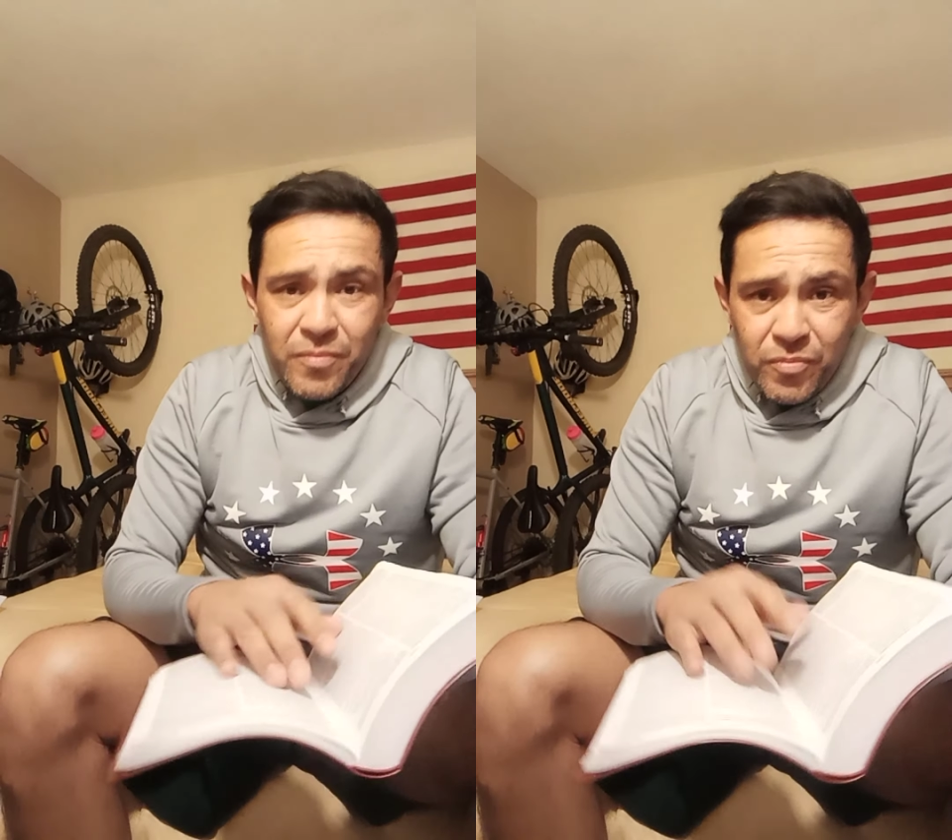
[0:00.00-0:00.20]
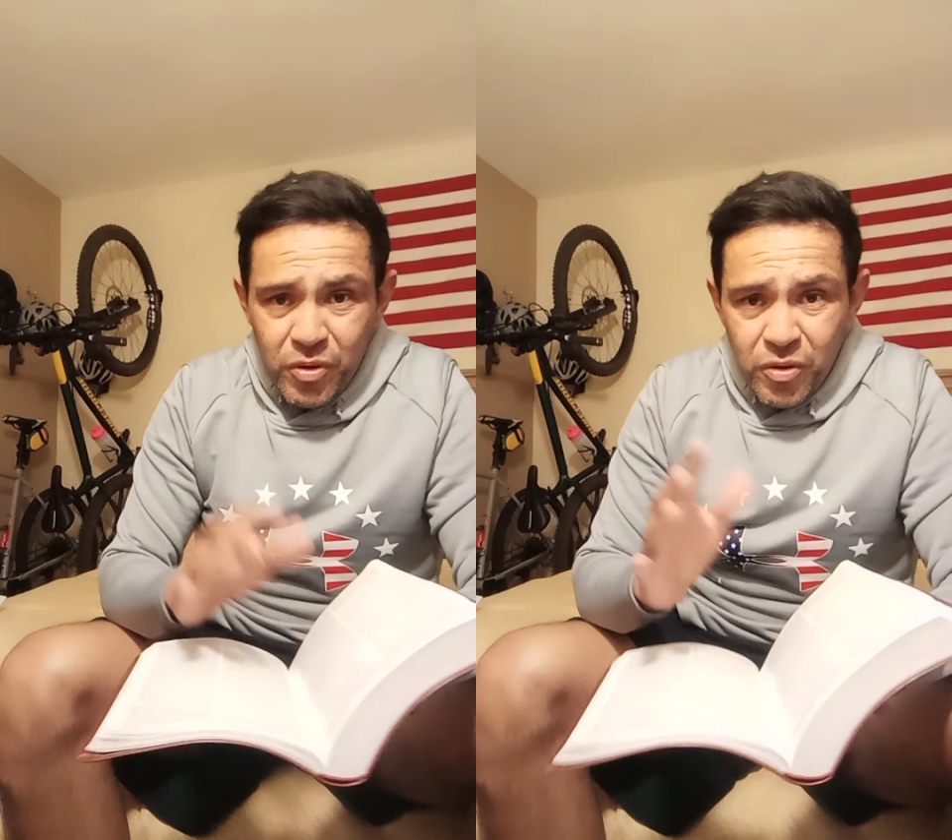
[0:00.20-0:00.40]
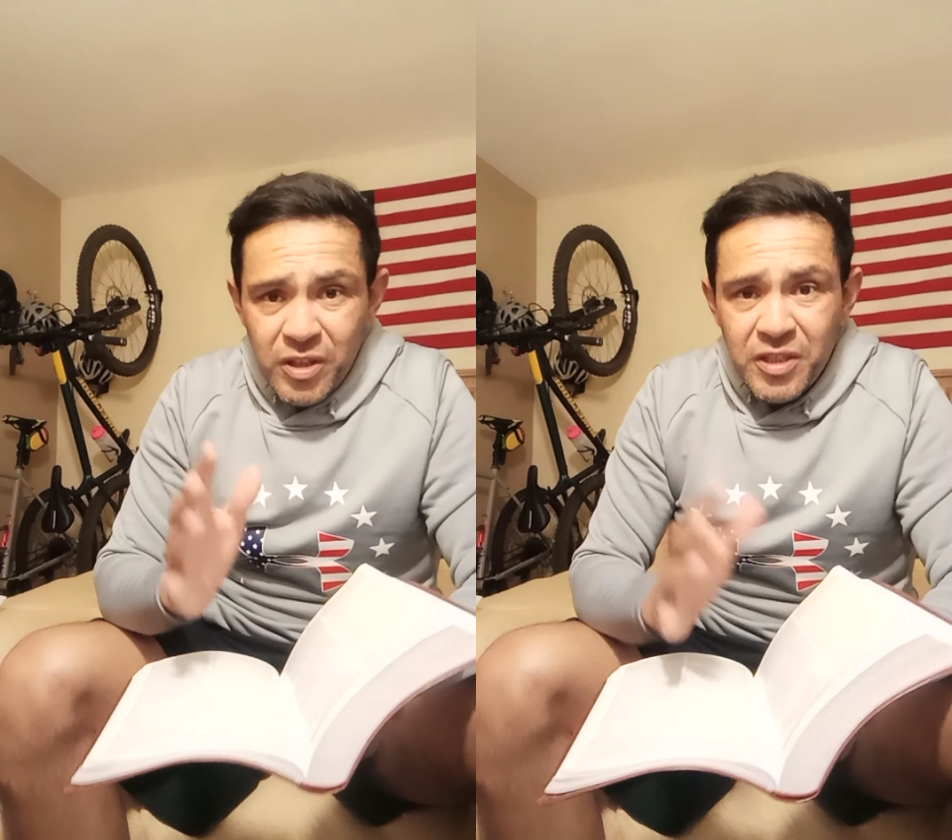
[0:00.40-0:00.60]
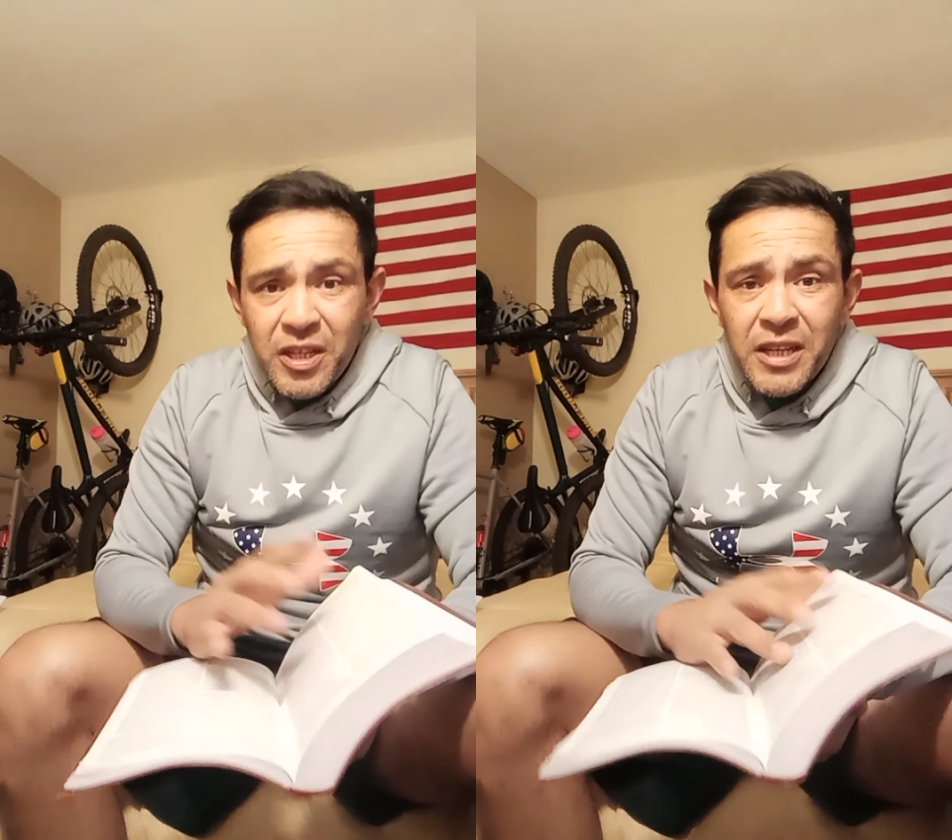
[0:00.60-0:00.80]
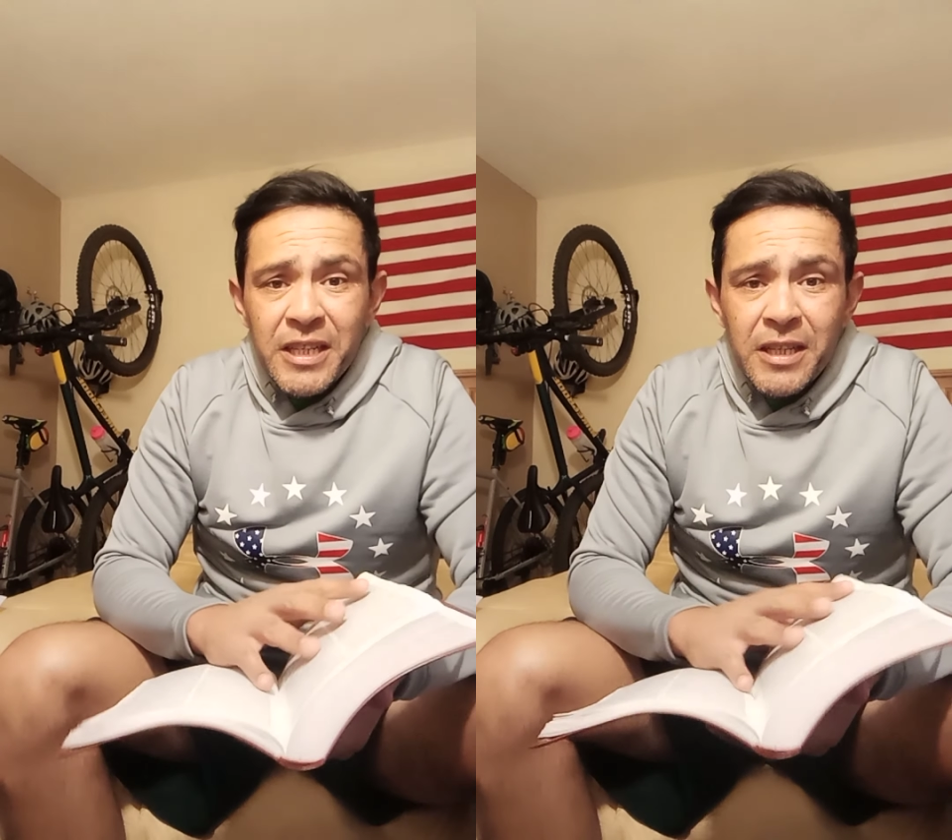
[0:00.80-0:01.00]
we're going to
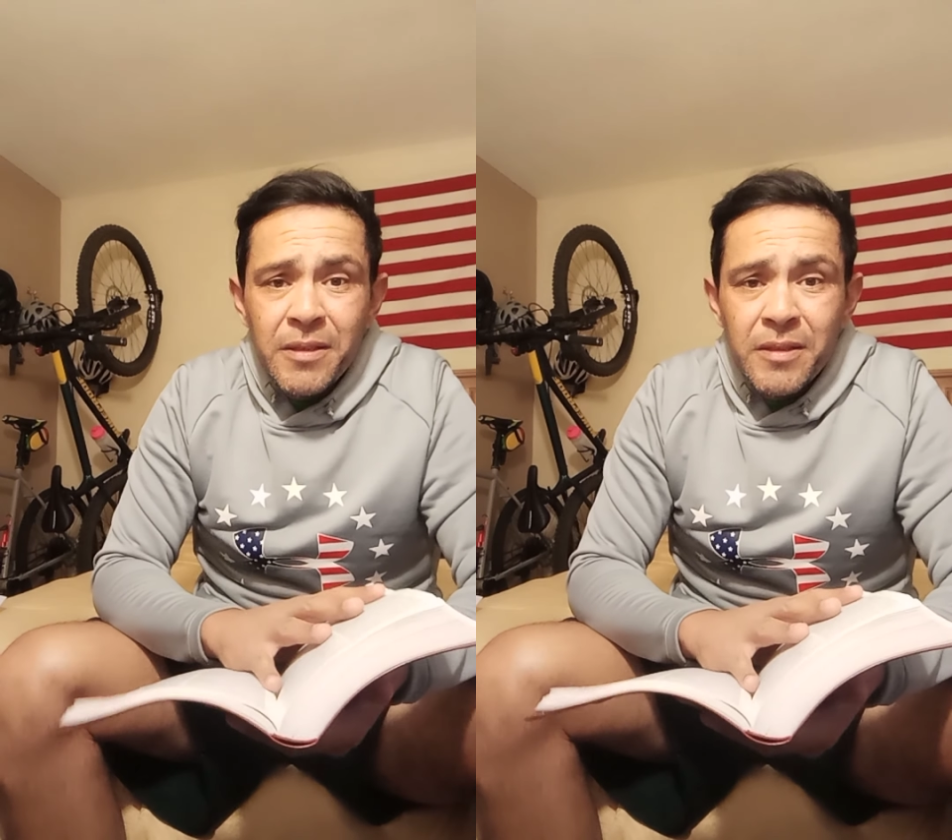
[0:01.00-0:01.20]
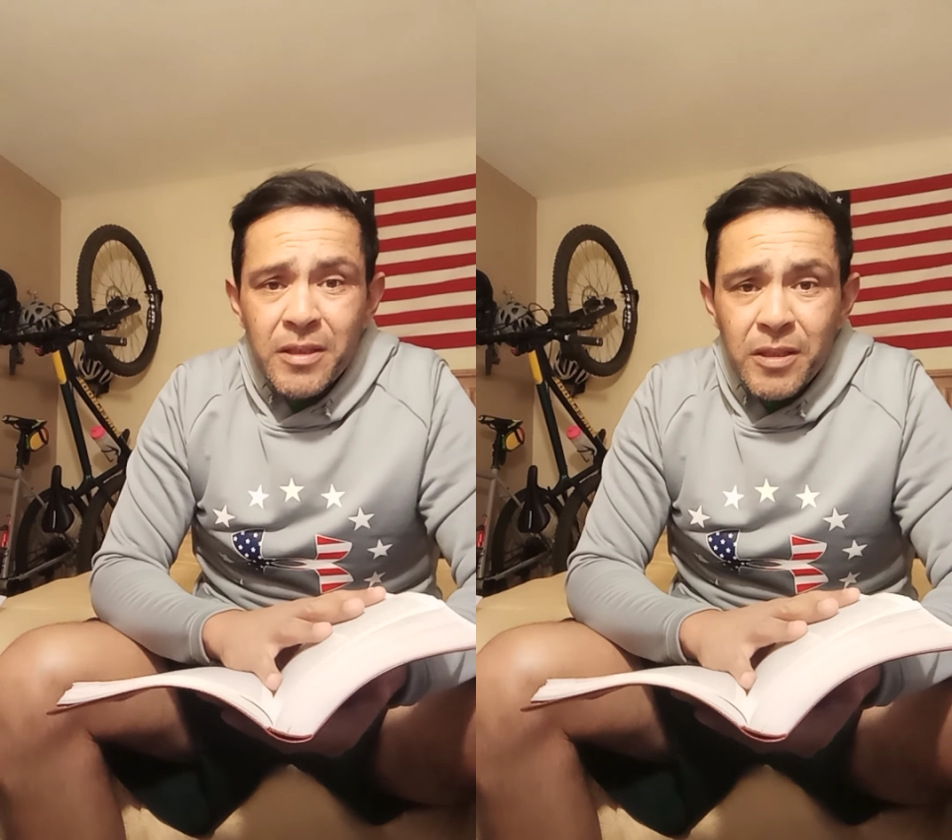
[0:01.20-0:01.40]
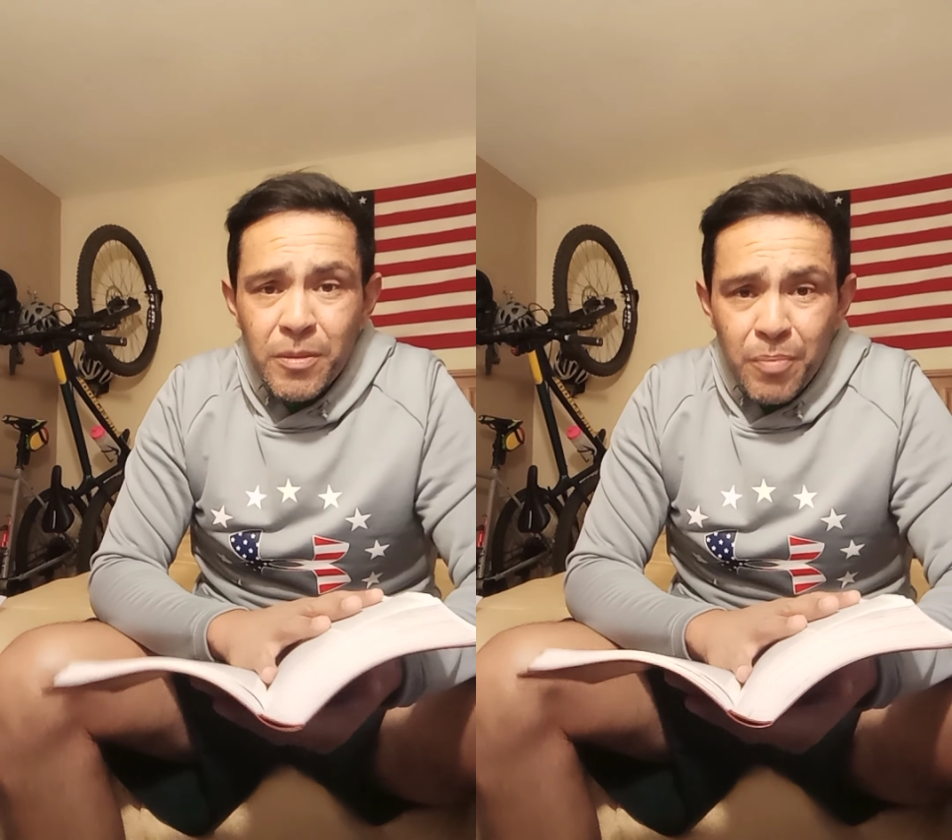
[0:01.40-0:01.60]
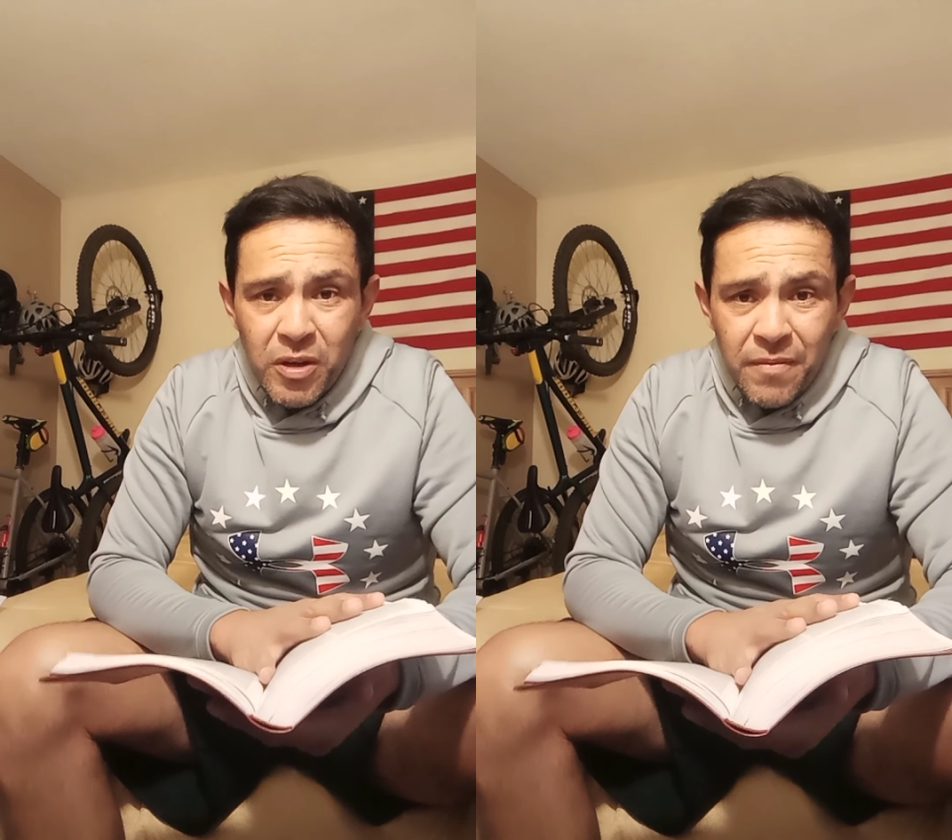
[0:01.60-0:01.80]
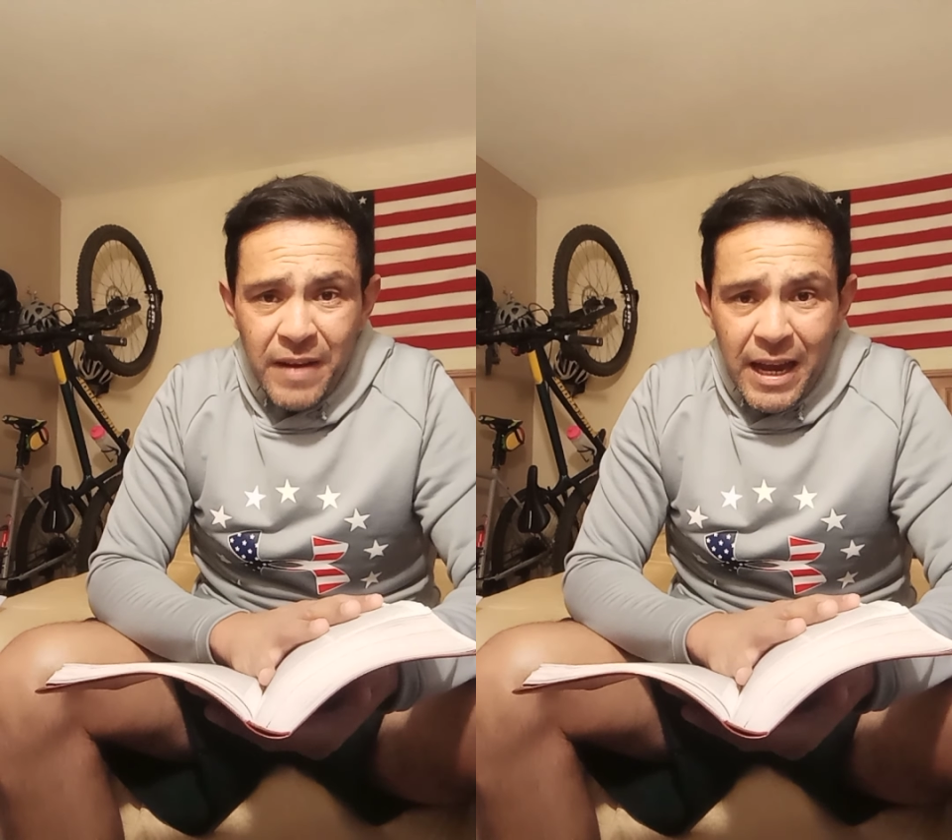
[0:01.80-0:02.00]
study the book
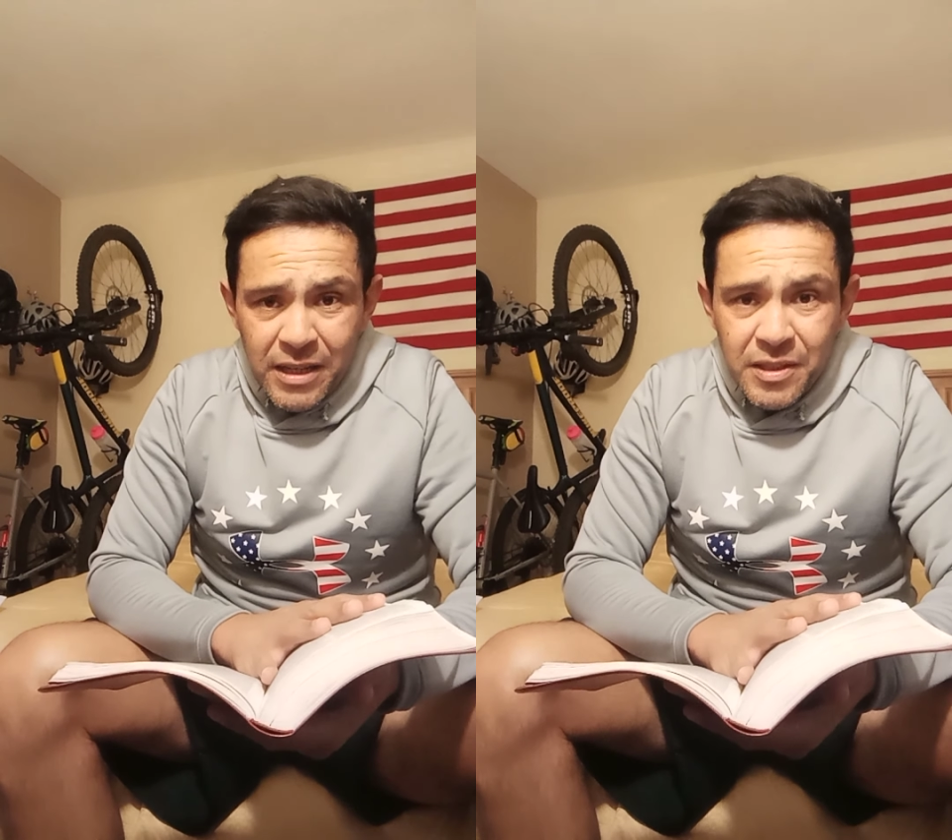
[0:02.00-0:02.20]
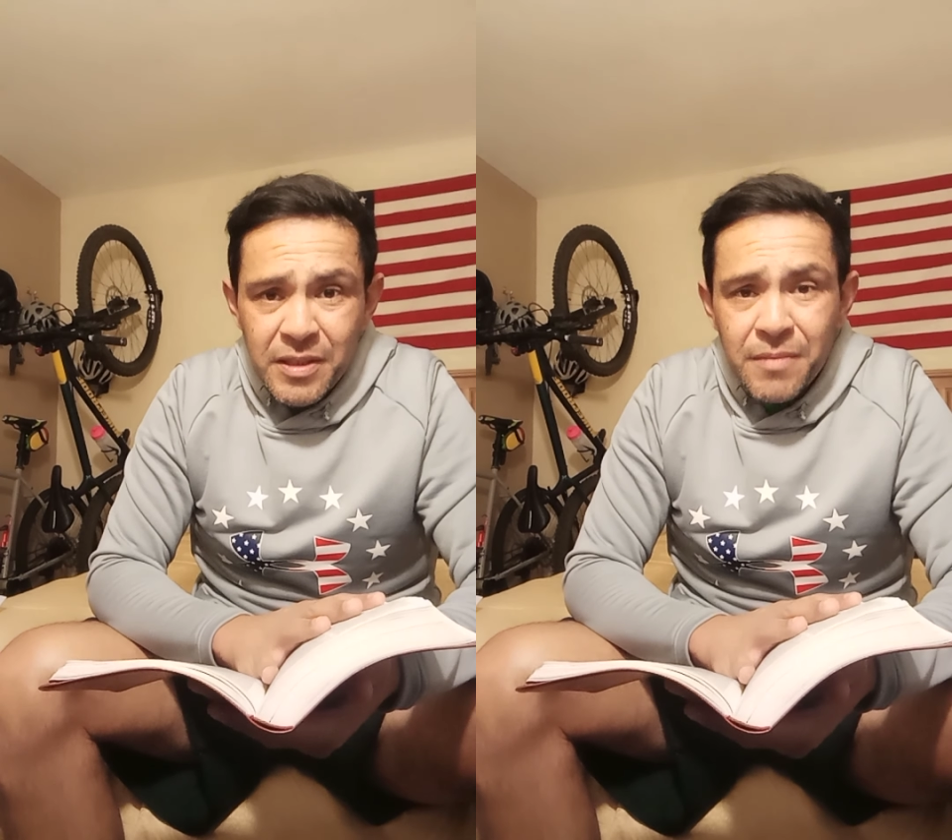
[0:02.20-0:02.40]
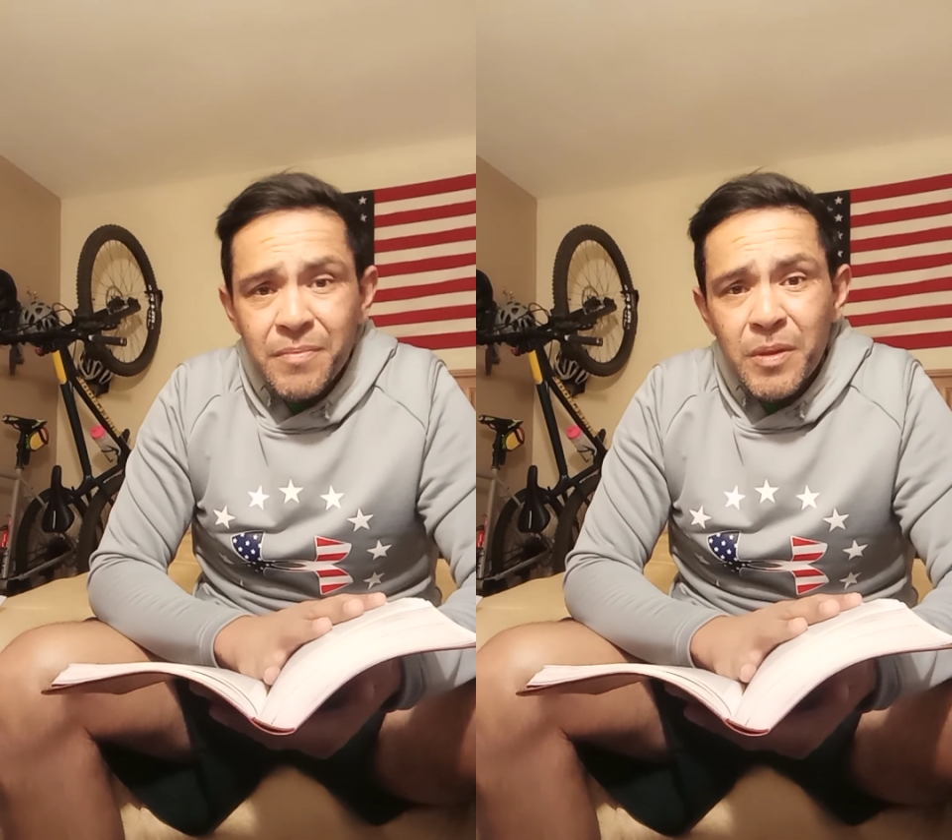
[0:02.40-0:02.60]
of Acts.